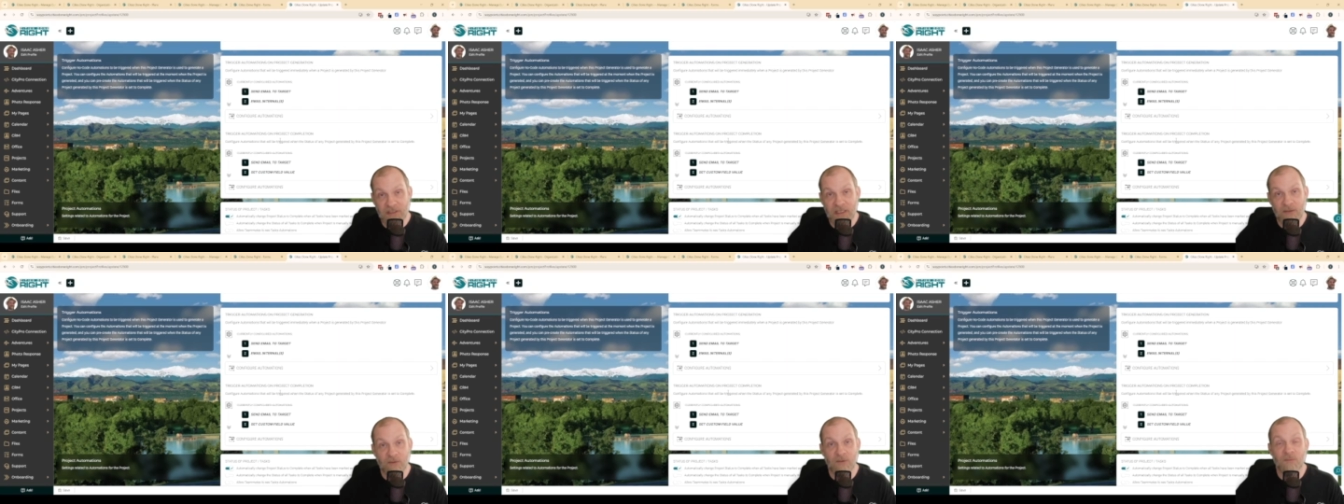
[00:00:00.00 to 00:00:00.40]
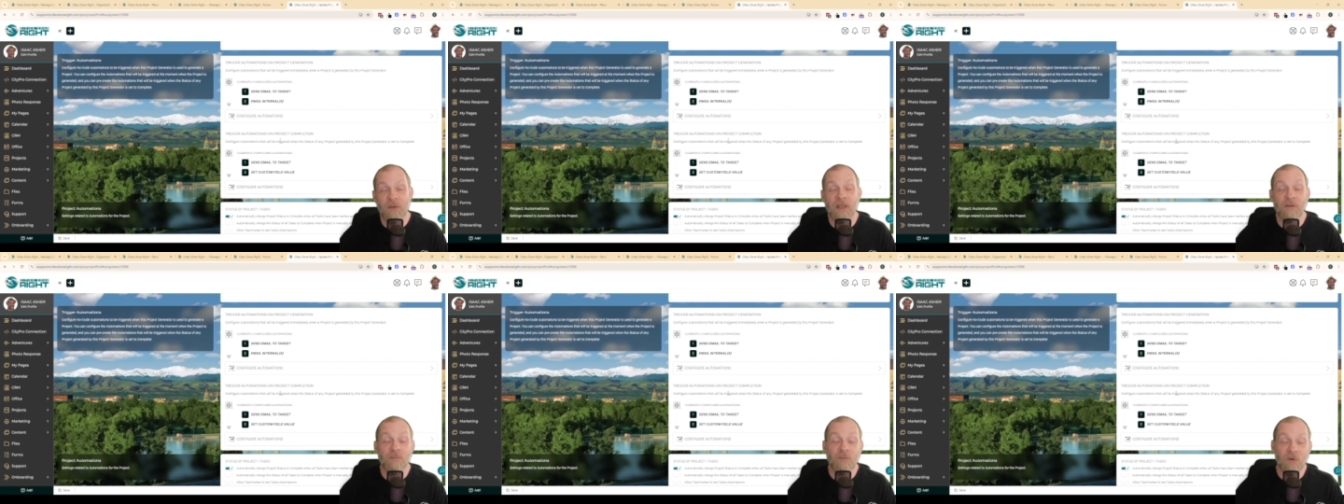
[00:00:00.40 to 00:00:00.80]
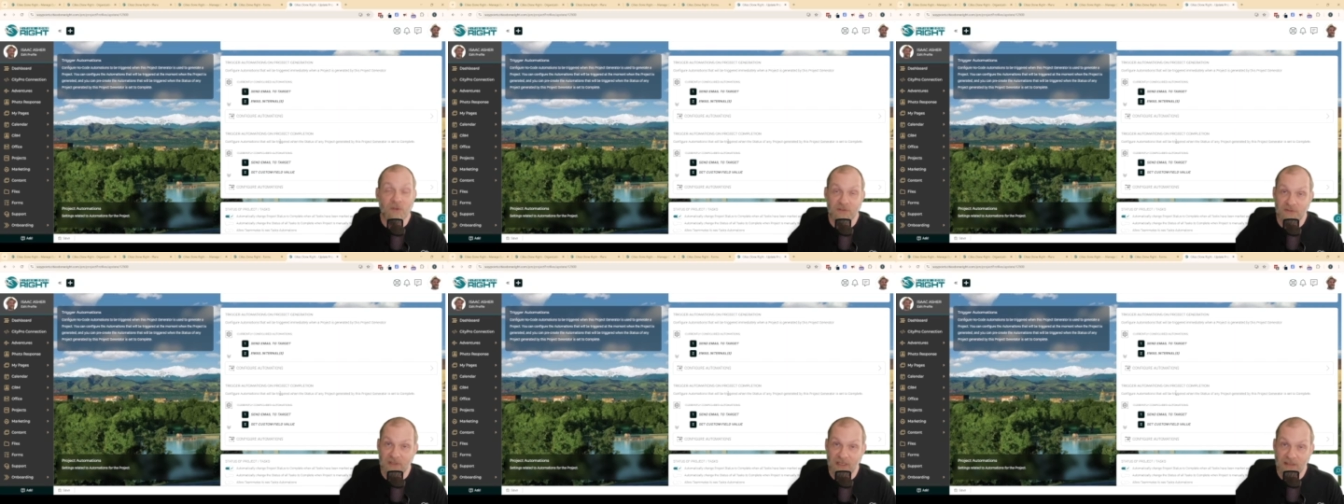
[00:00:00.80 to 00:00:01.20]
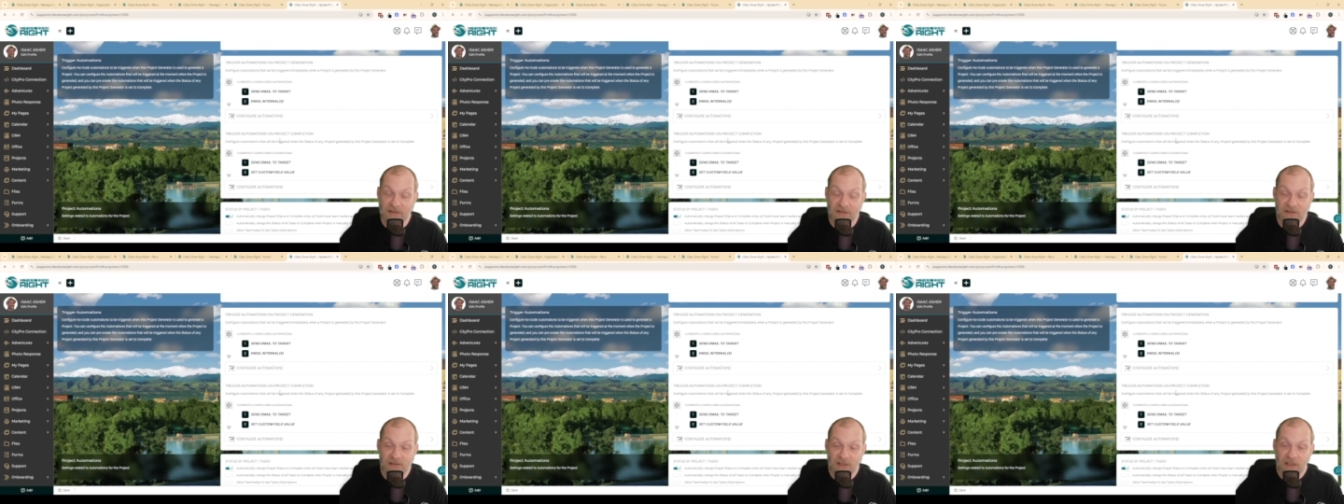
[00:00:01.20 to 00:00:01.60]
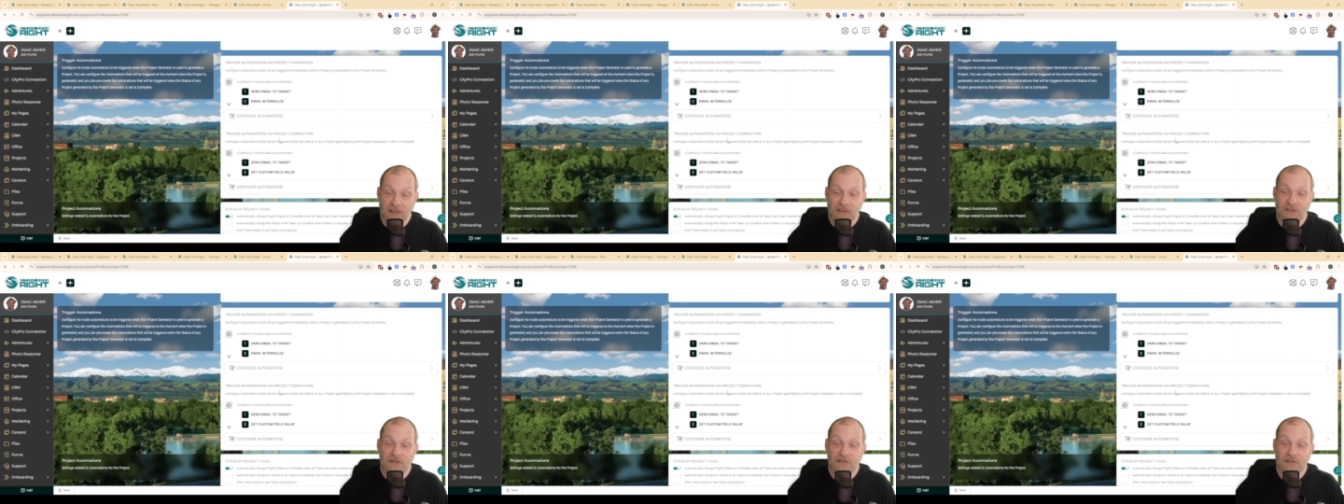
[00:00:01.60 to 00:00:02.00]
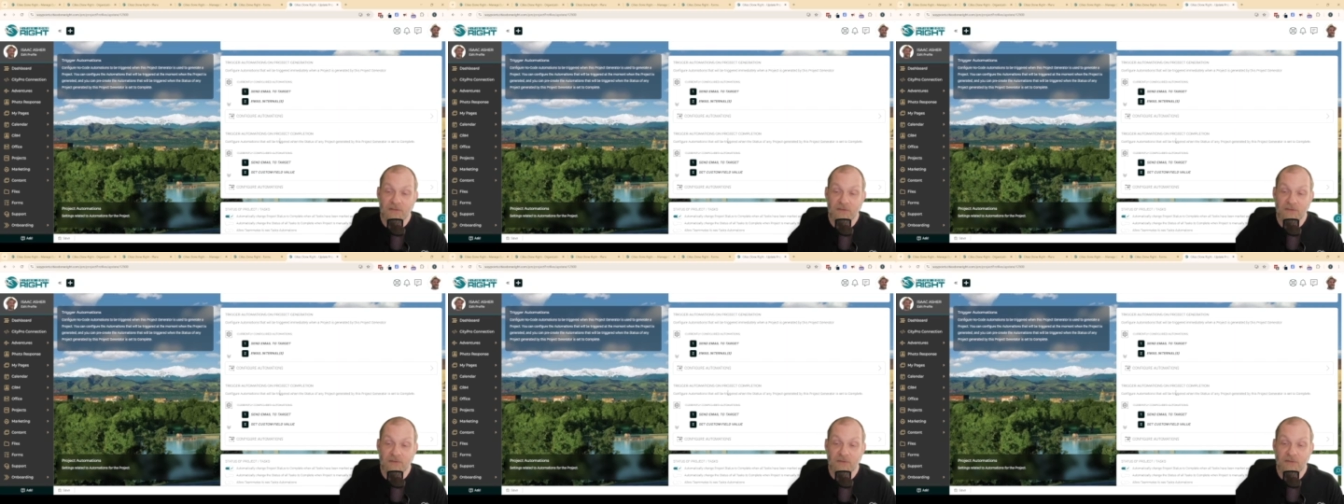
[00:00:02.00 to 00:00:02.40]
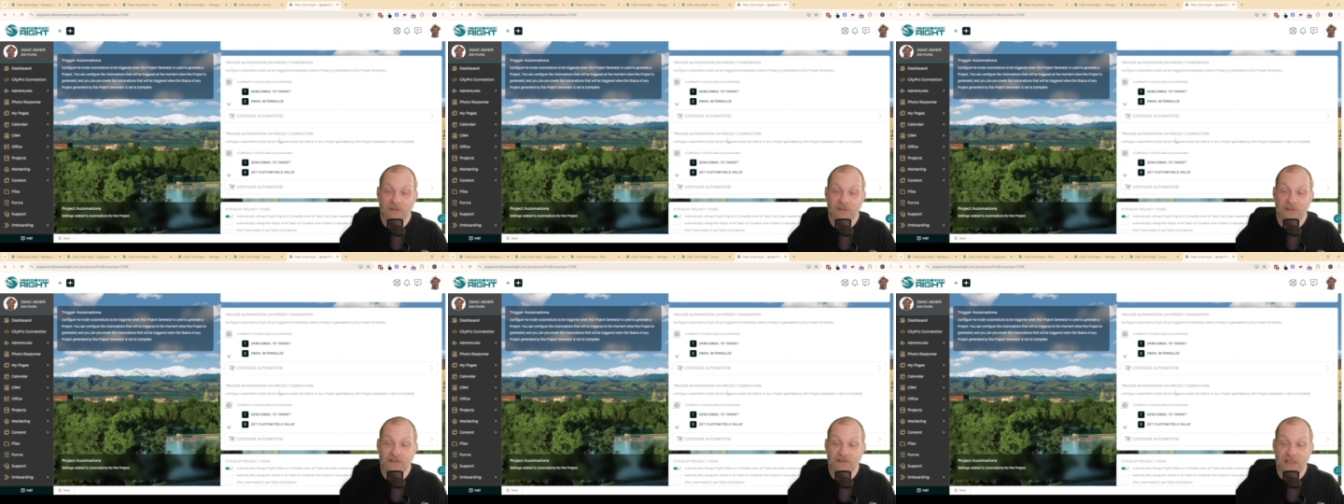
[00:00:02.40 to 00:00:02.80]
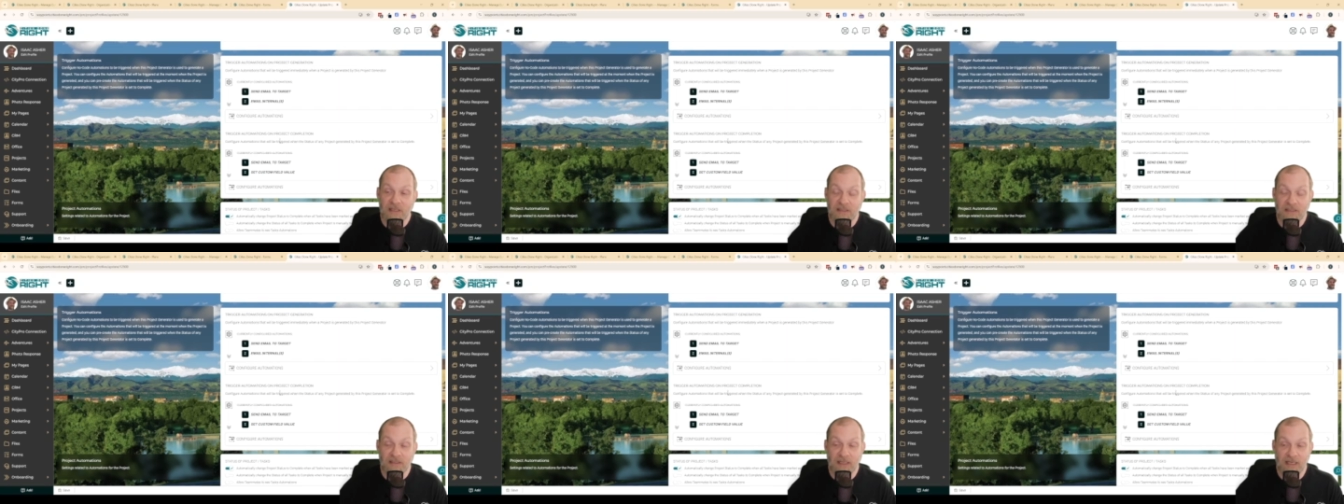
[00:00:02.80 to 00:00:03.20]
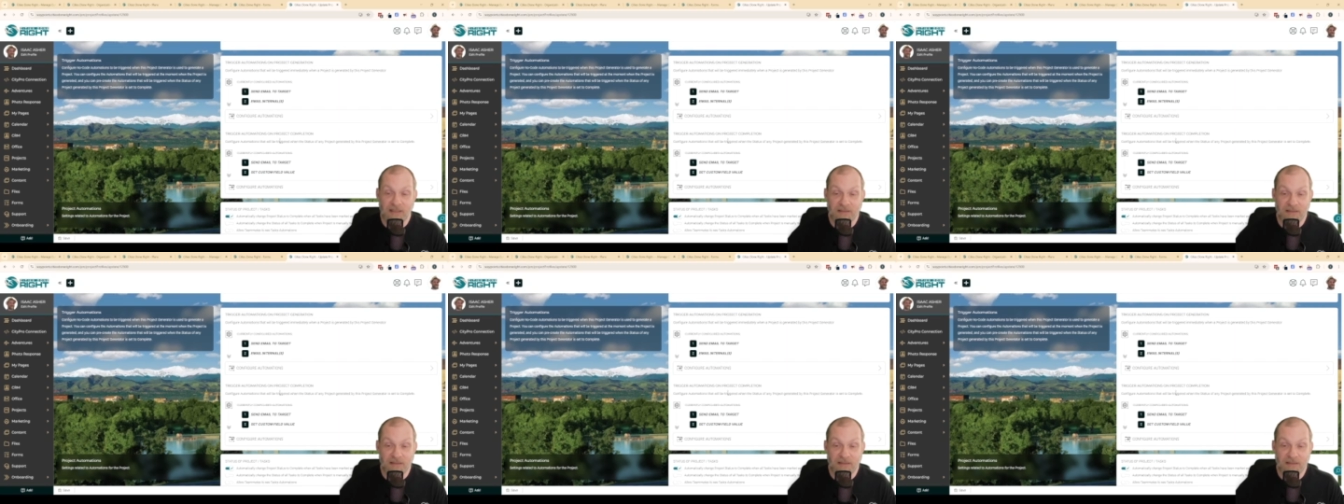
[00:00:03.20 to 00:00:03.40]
it would make more sense to set the last